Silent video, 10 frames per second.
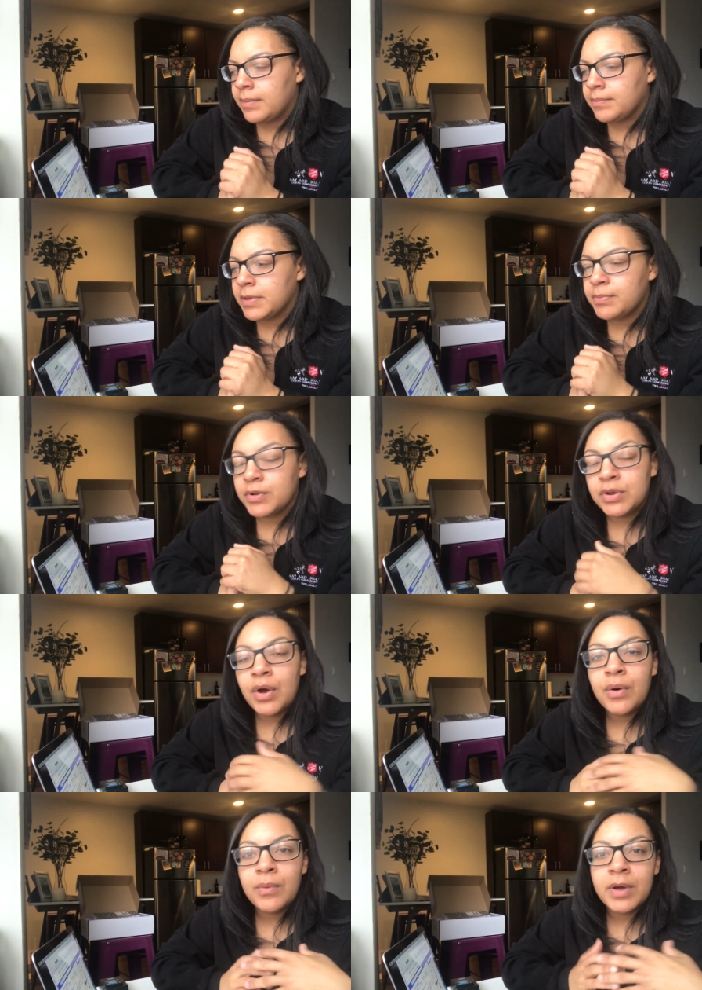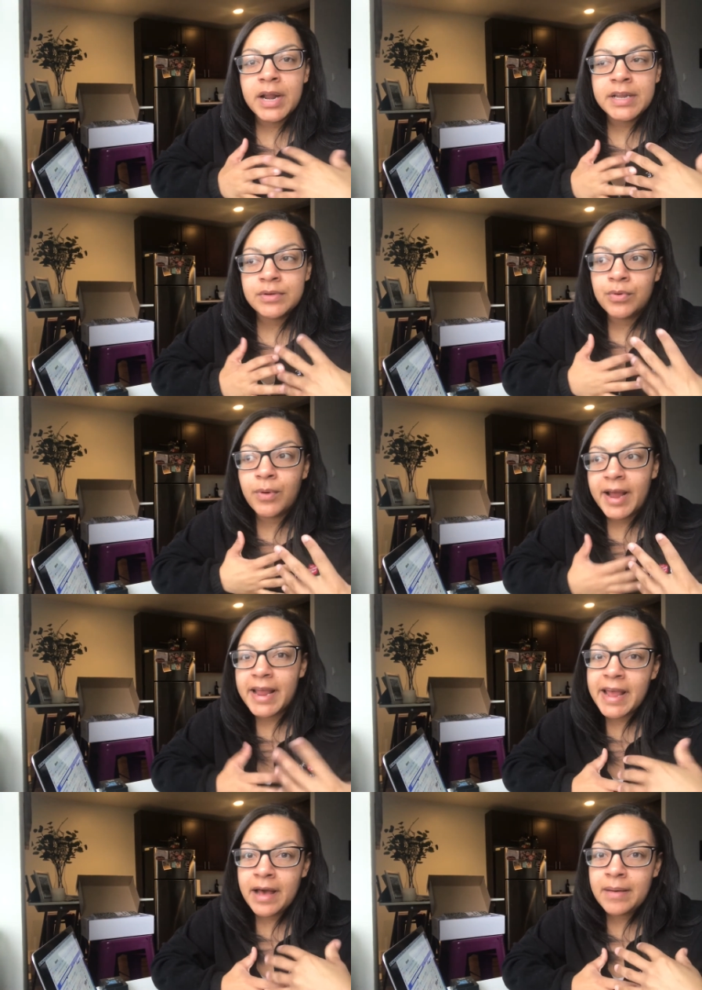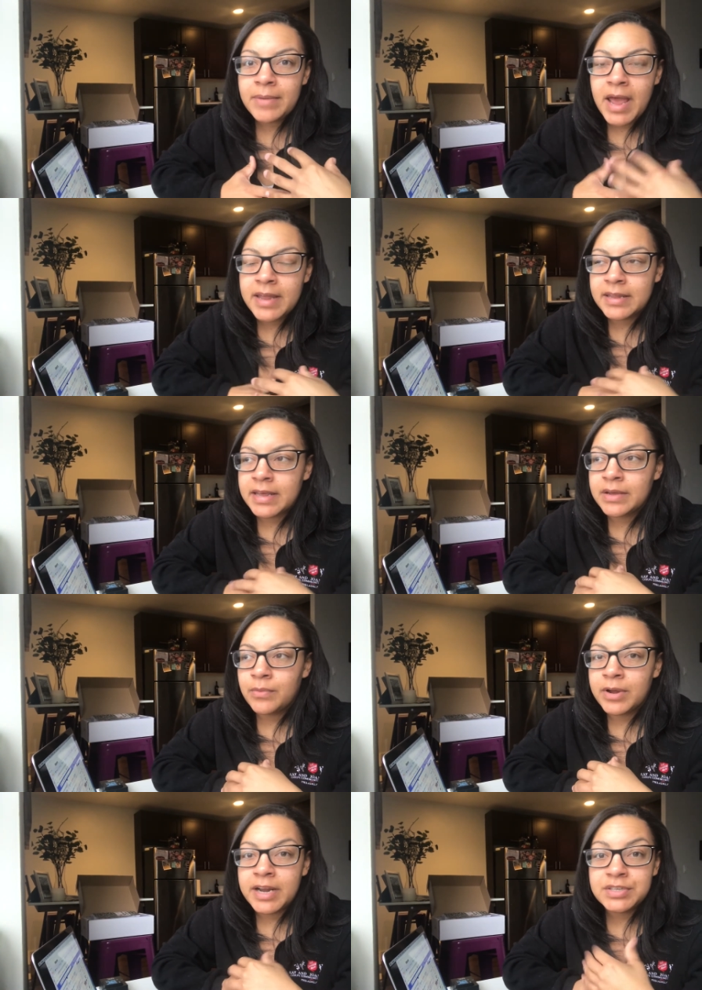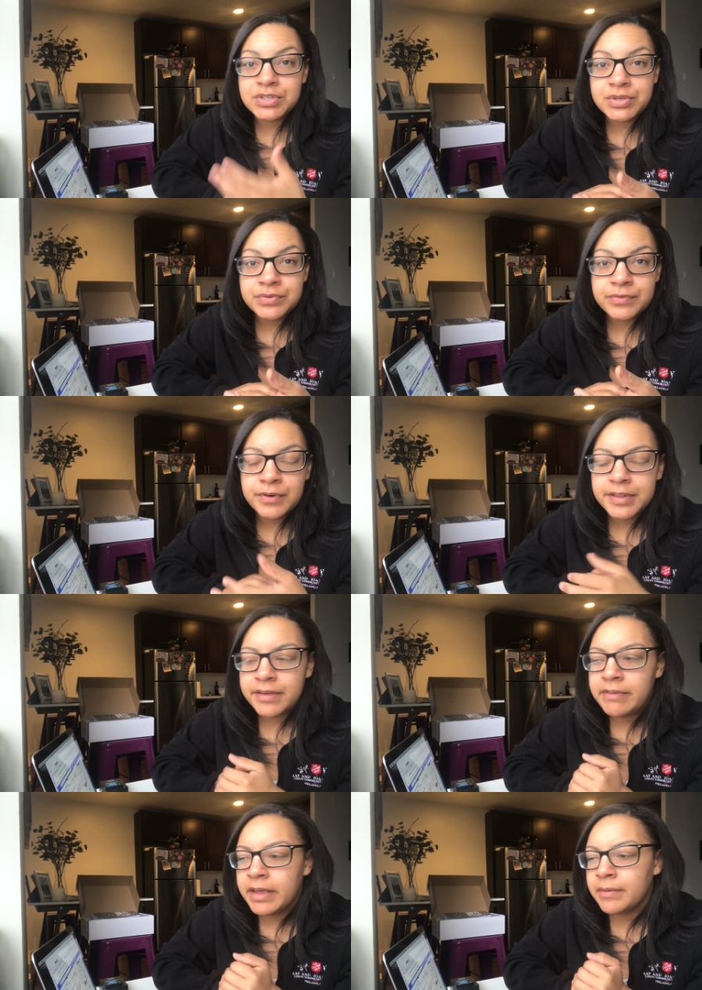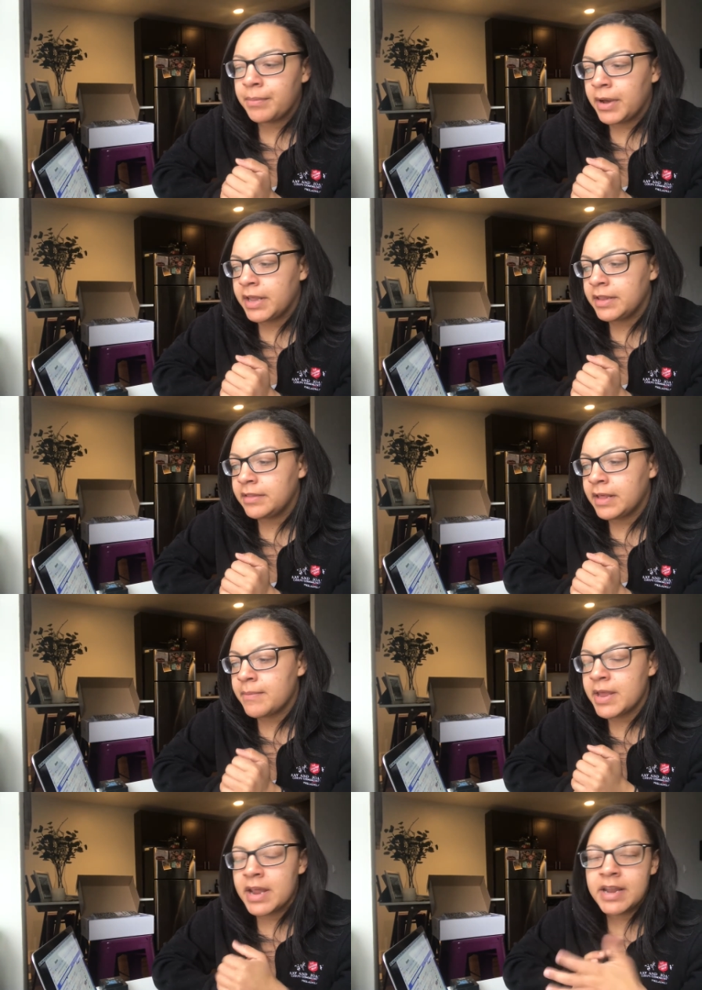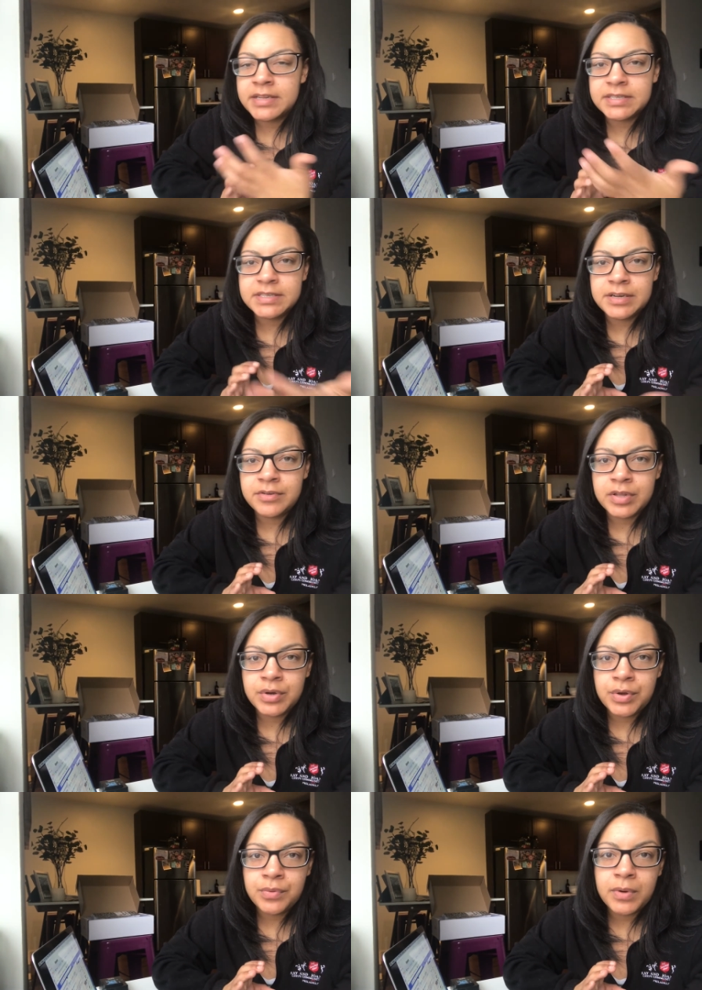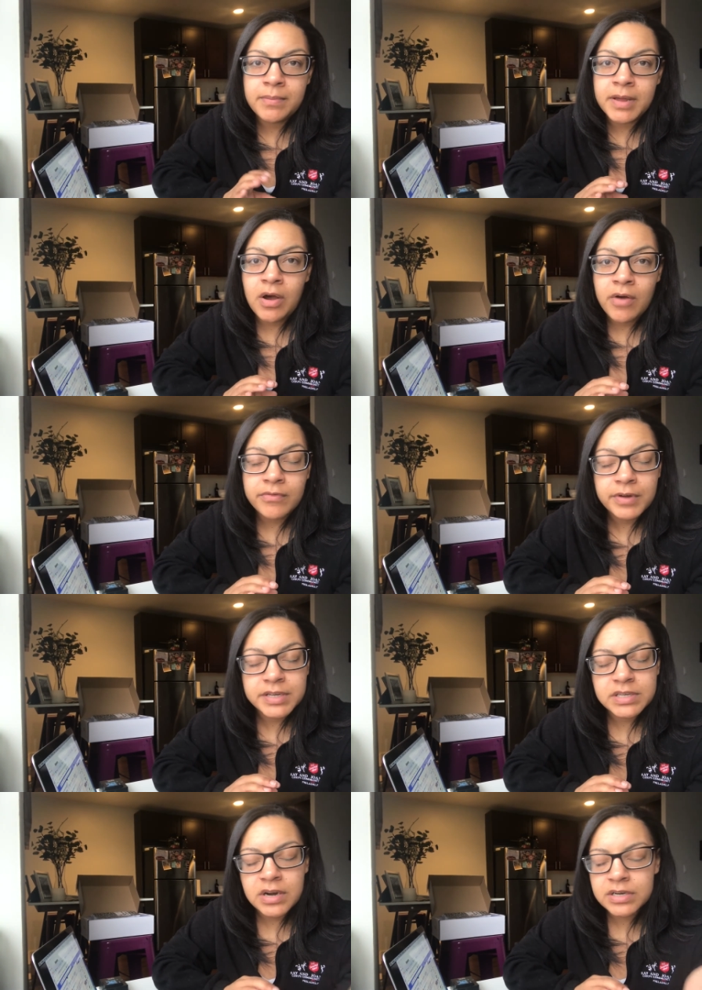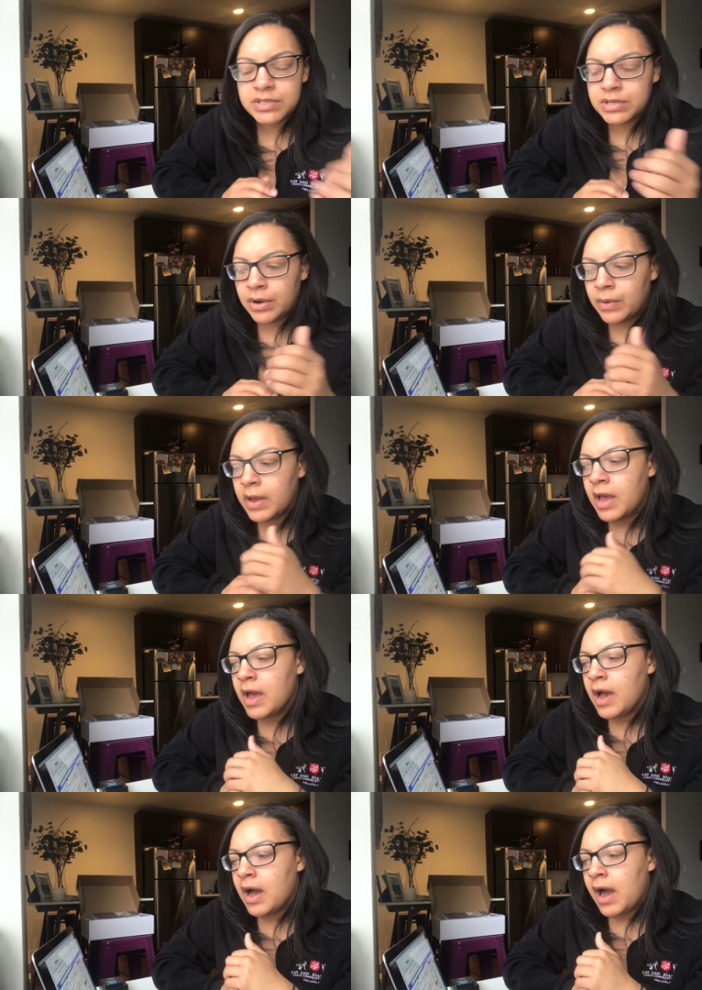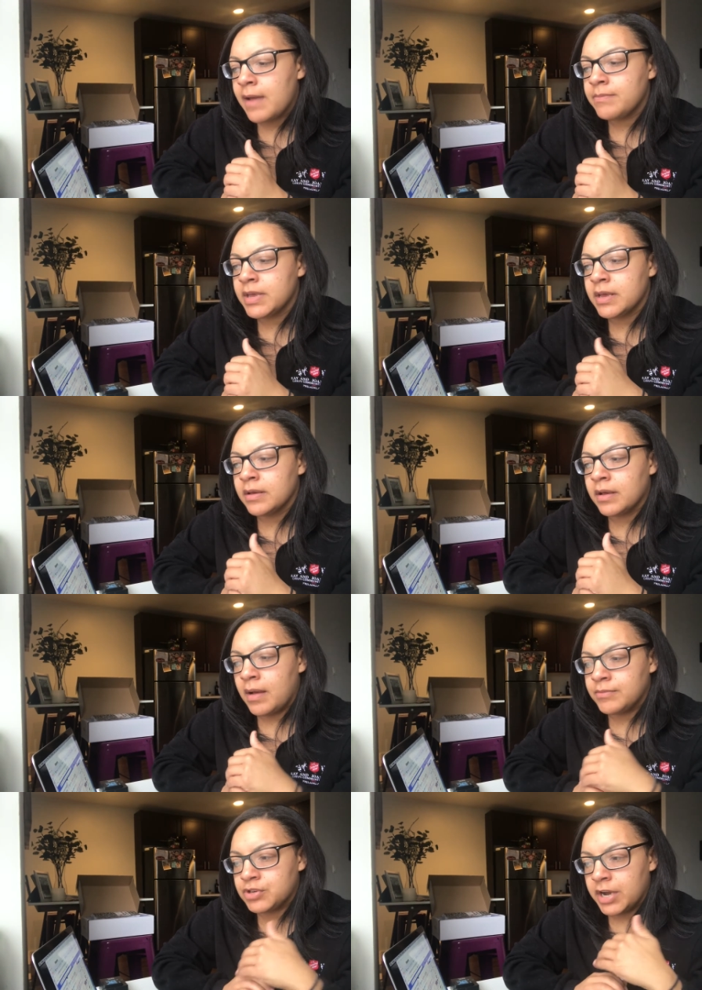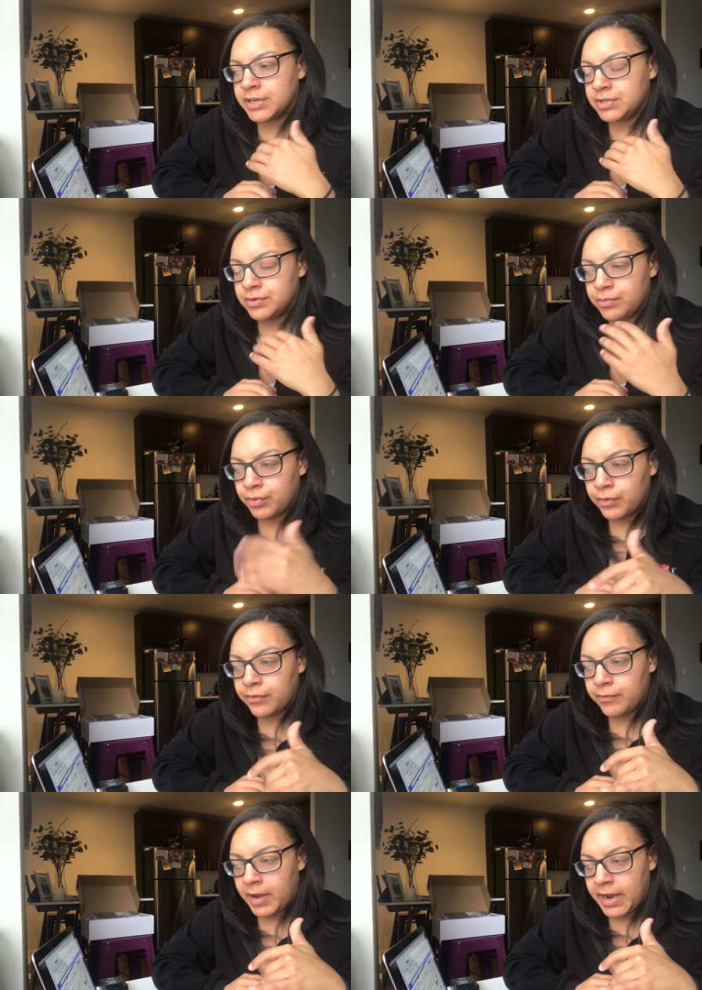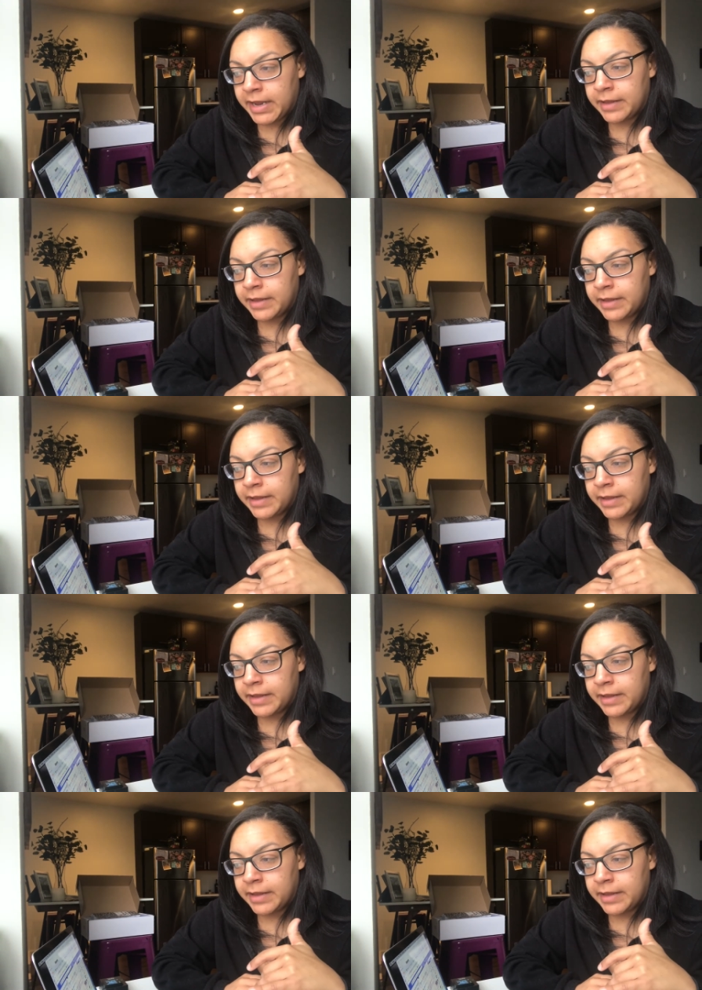People know who I am and like what I do for a living, but they may not necessarily know what my offerings are. So I'm trying to improve my